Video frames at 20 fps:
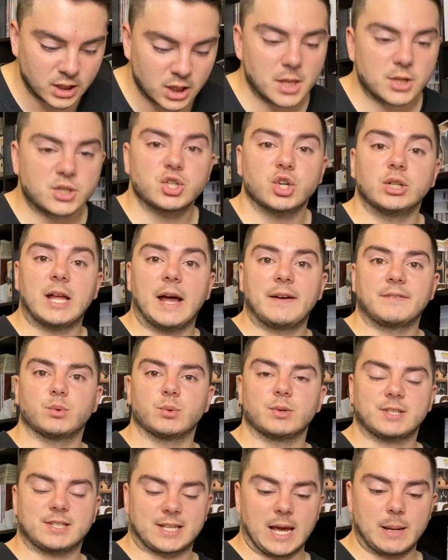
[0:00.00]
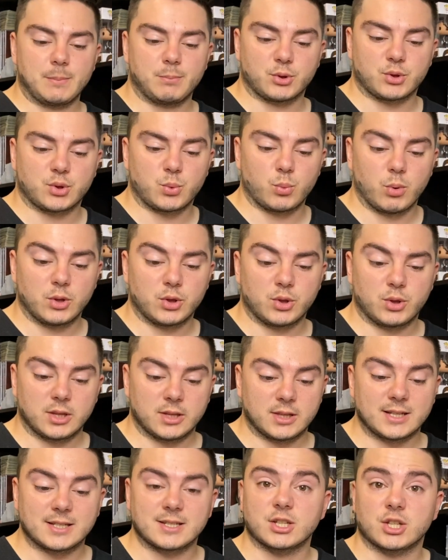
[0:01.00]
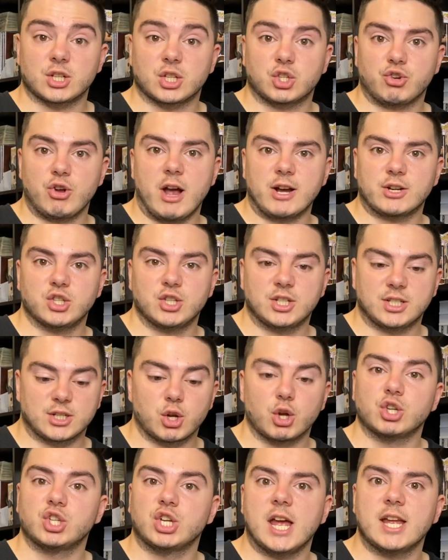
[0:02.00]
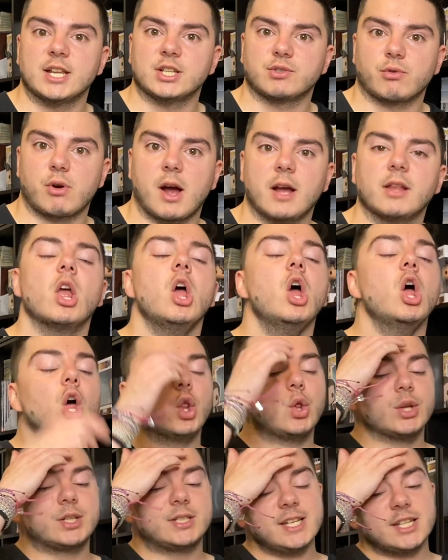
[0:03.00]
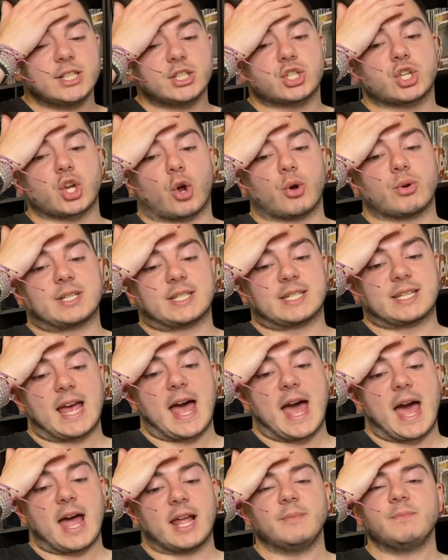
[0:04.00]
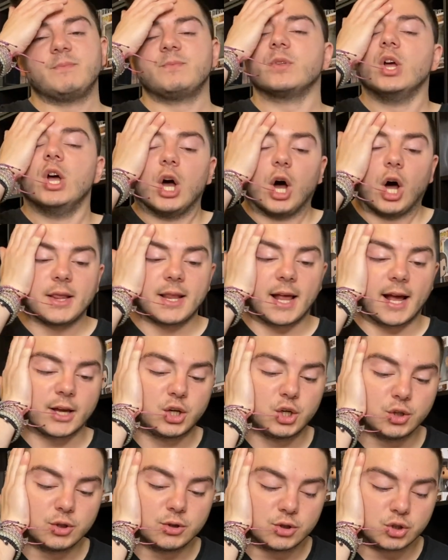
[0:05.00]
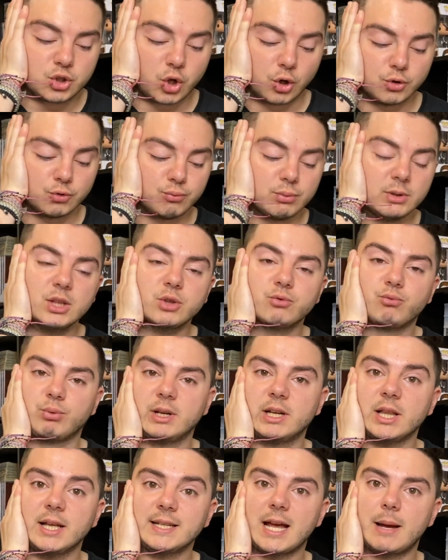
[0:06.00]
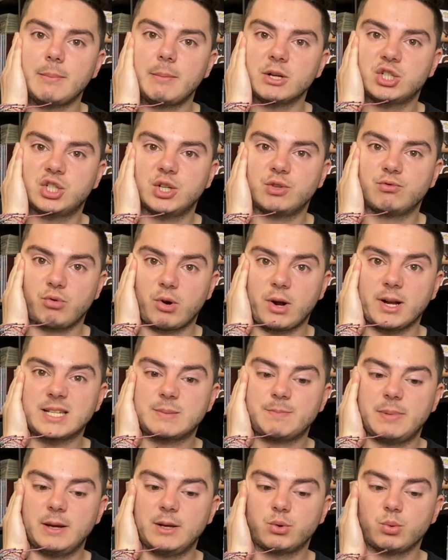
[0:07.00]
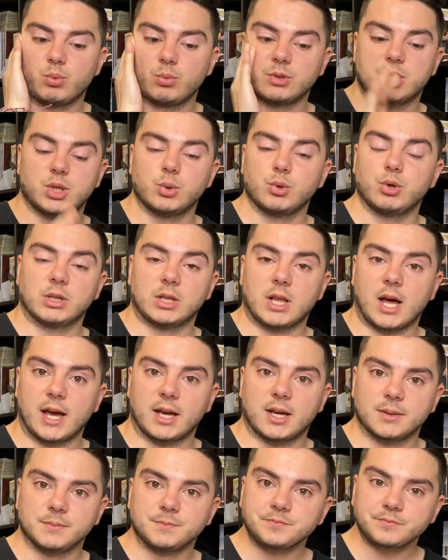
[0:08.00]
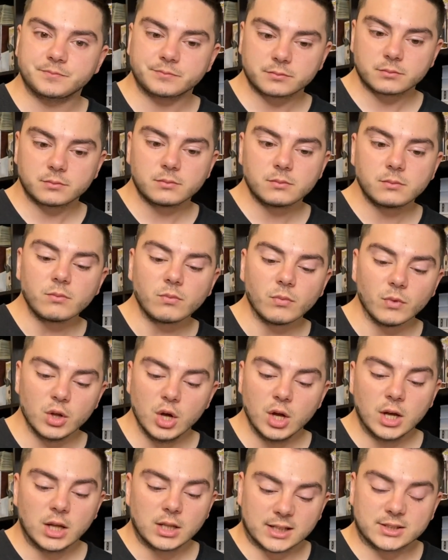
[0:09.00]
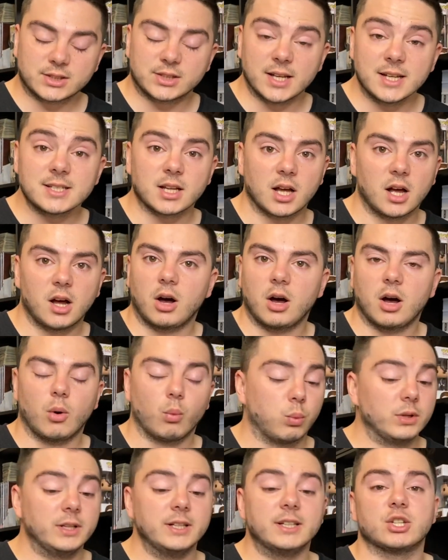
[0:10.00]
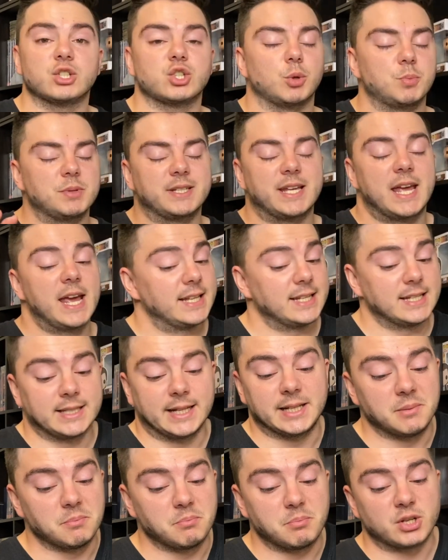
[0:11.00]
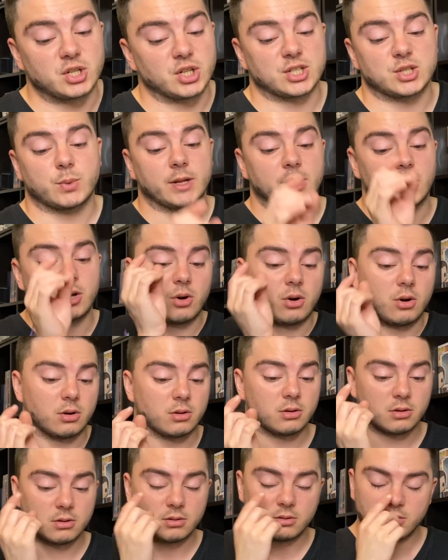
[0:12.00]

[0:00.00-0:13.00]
That she's gonna have to escape with there's a distraction. This is her chance, right? This is so sad. Like, you don't really realize how much shit Ryan's been through until you, like... Like, there's... We need to stop this candy lady bitch, I swear to God.